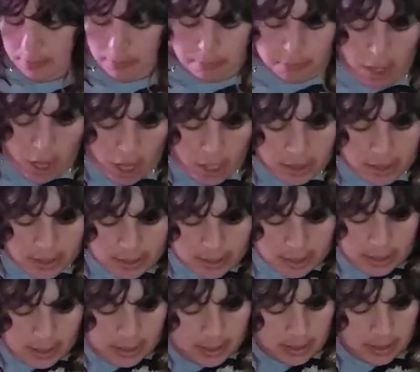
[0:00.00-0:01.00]
and
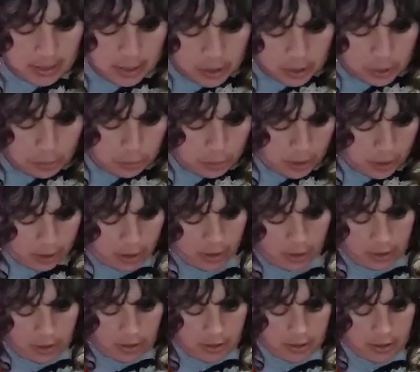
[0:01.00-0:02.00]
boxes and
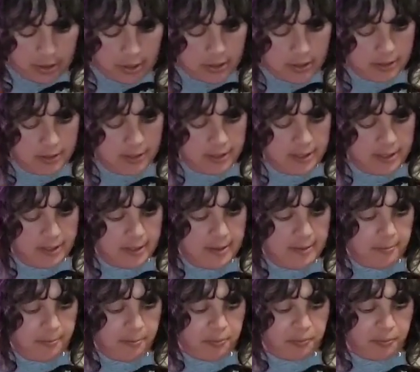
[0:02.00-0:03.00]
swirls,
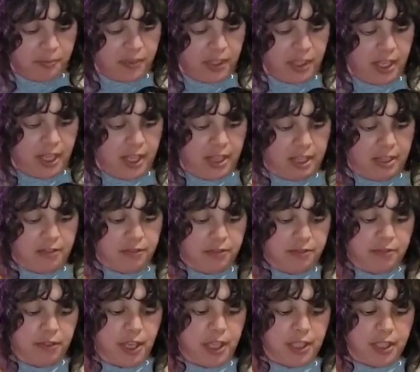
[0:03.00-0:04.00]
and then
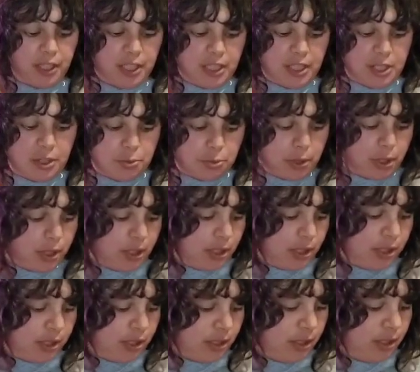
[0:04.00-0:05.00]
funky
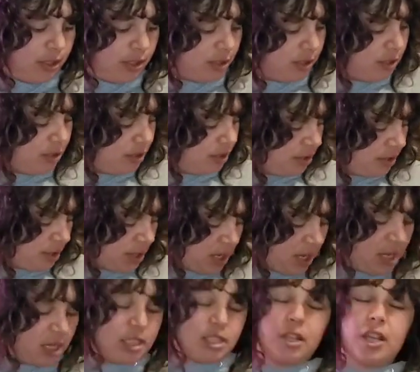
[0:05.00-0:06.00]
swirls.
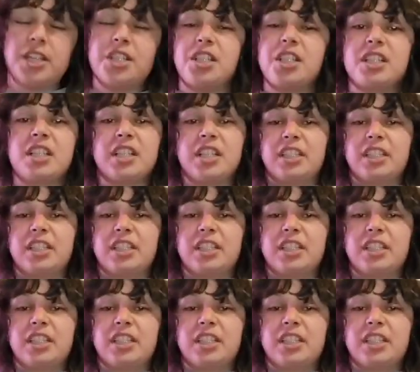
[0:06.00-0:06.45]
So I just